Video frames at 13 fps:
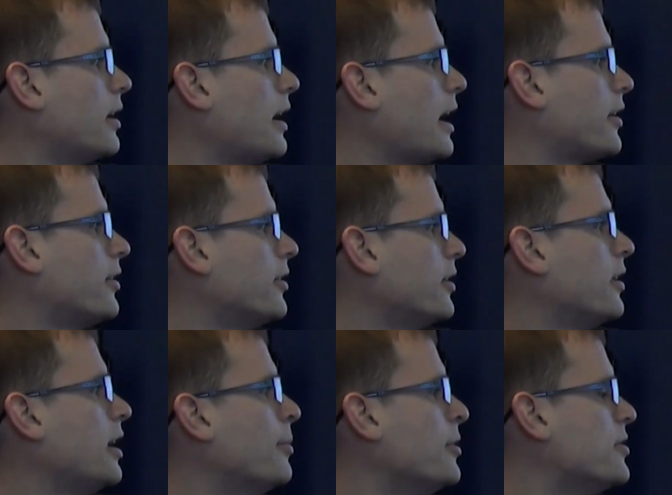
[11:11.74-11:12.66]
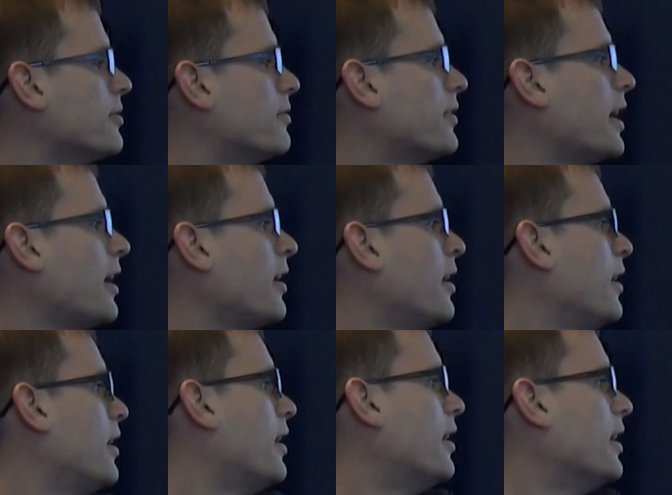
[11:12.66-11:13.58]
accurate image of that.
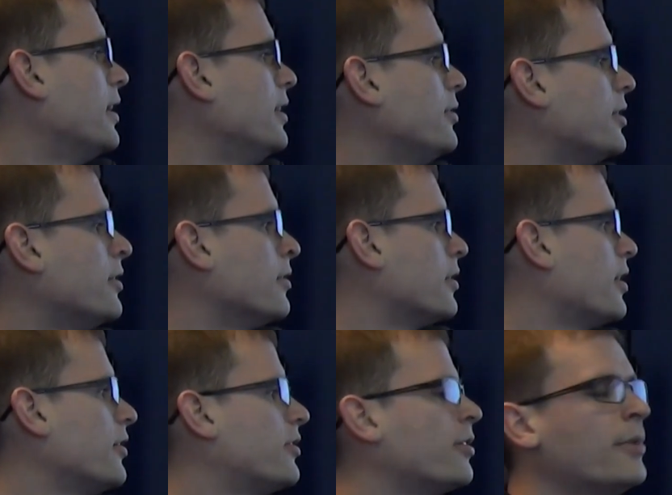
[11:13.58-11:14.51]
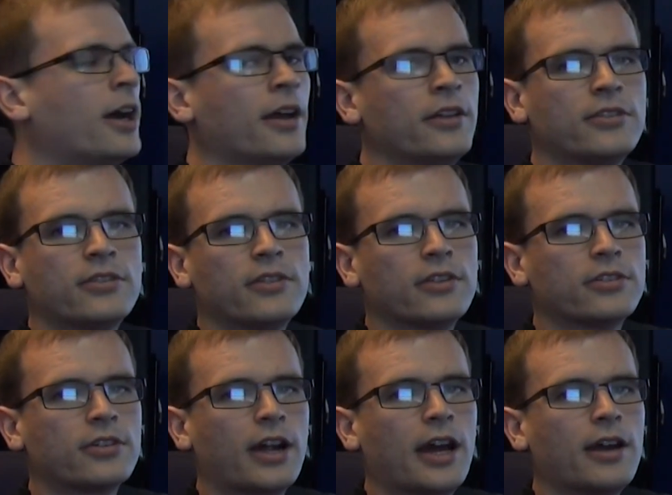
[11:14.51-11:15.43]
And you can customize this
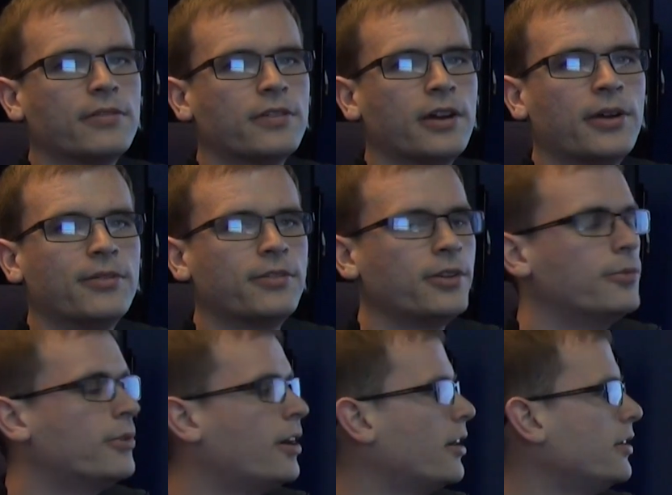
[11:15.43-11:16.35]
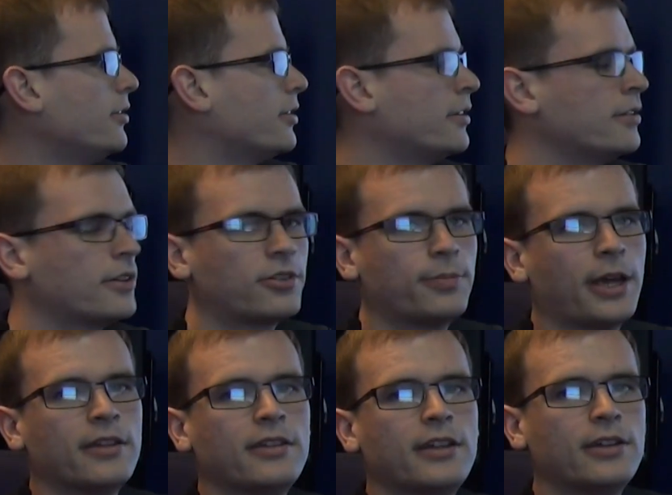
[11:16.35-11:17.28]
graph however you want. You can
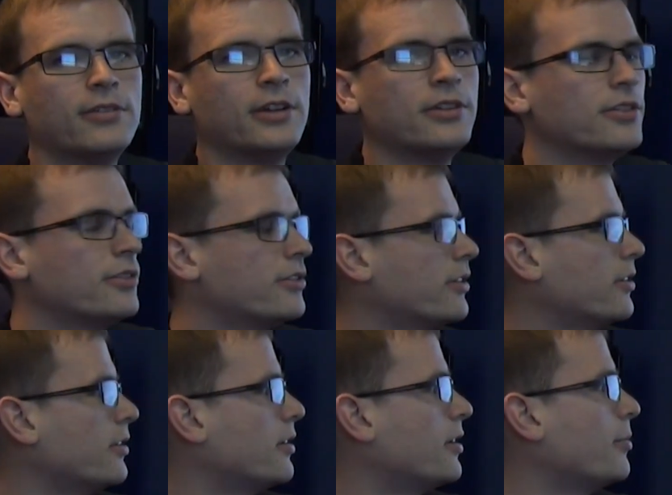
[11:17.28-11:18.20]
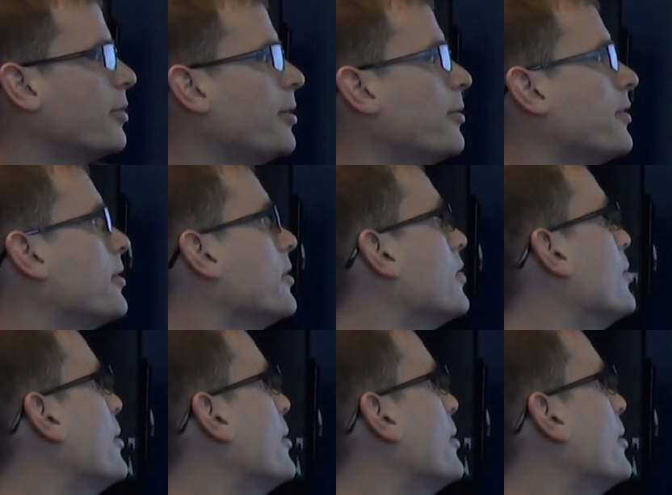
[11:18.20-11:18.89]
expand the date ranges and play with it a little